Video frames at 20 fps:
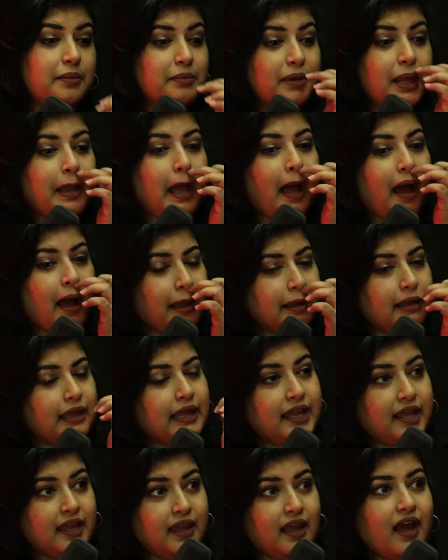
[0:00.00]
like, uh,
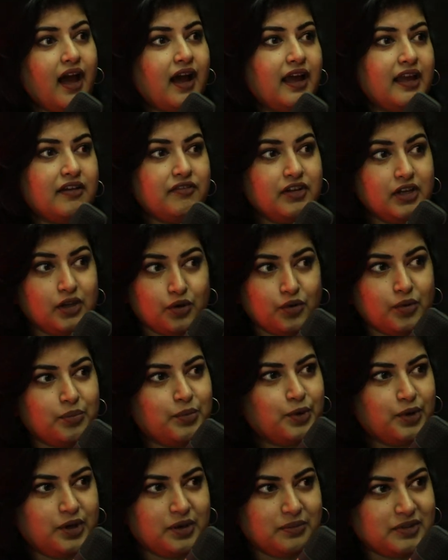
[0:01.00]
a I have a low
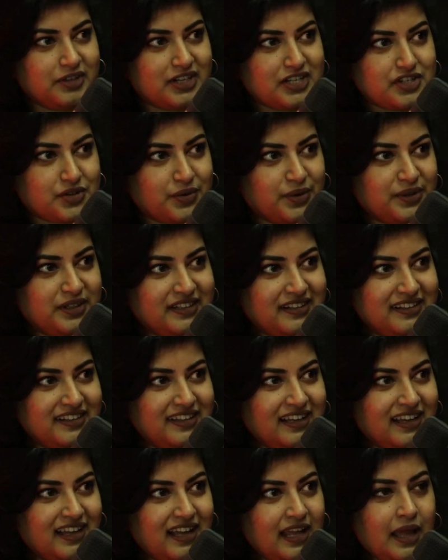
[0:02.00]
boredom threshold.
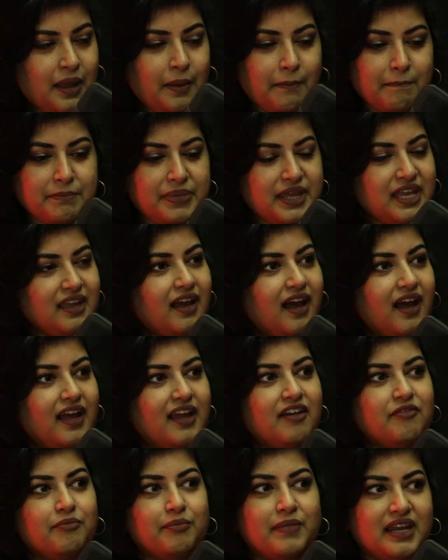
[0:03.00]
B, I
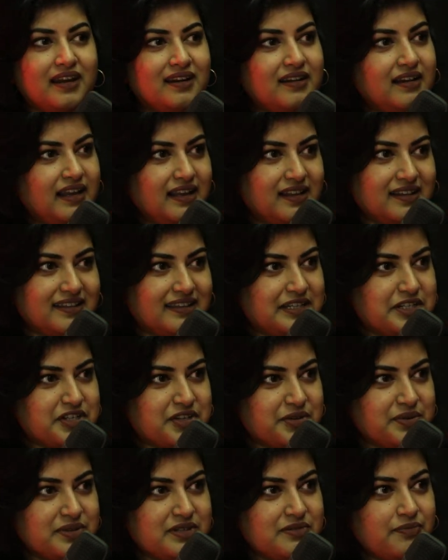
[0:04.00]
have mental health
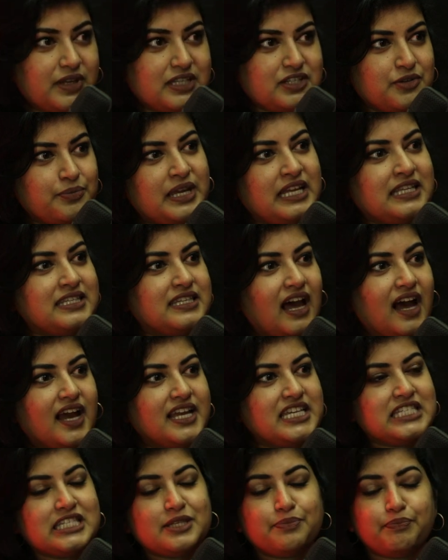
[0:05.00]
issues, which means I
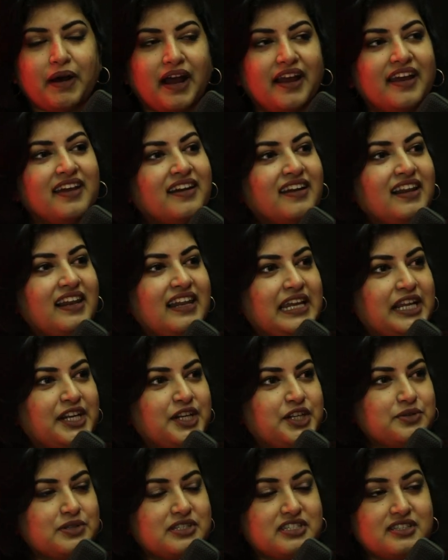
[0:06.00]
spiral
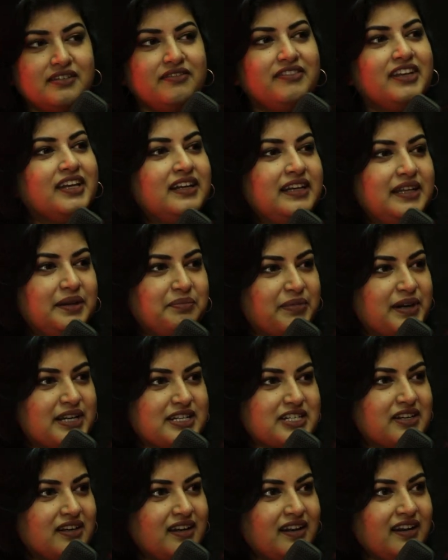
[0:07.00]
into severe
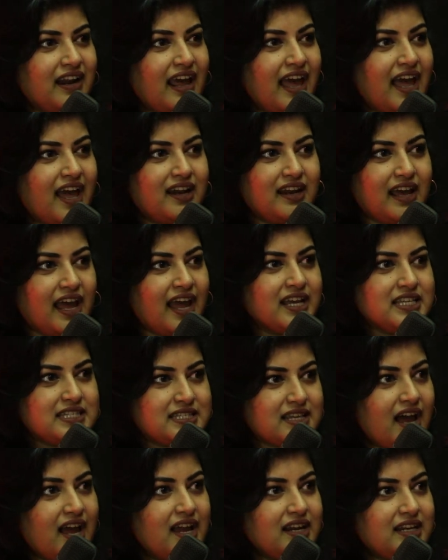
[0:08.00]
depression and if you
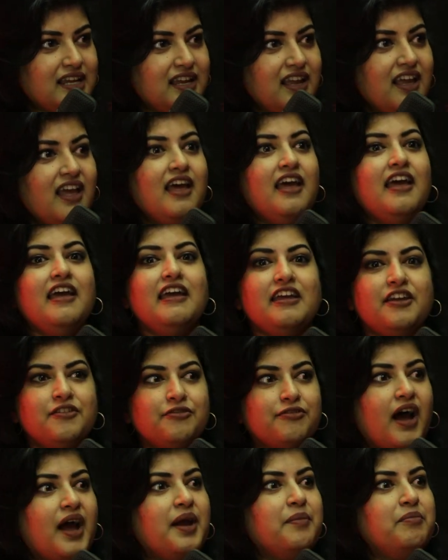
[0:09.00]
anxiety do if
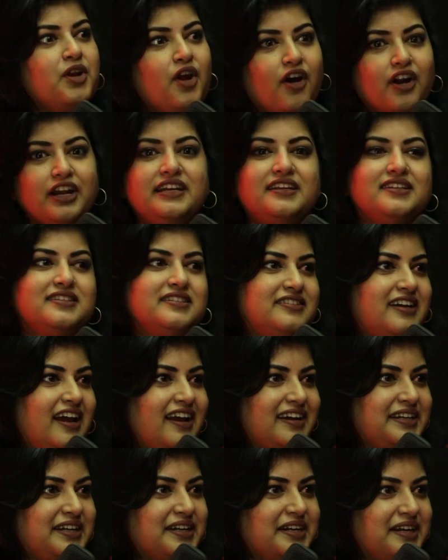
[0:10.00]
I'm not distracted. Busy
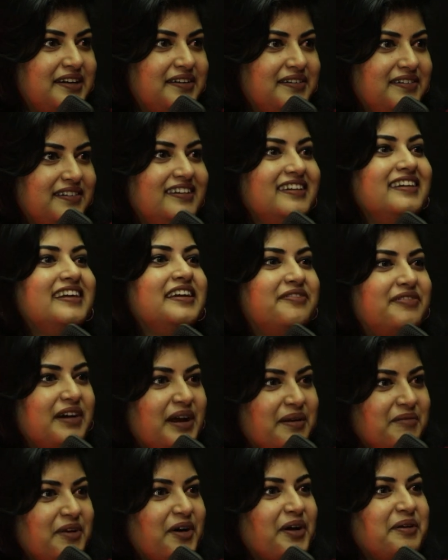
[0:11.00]
all the time. Okay. If
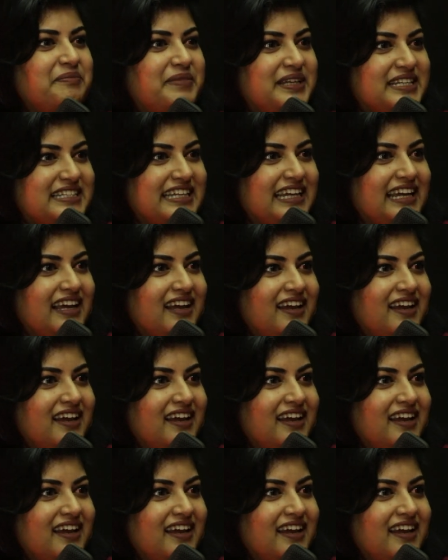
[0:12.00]
I'm not yeah. busy.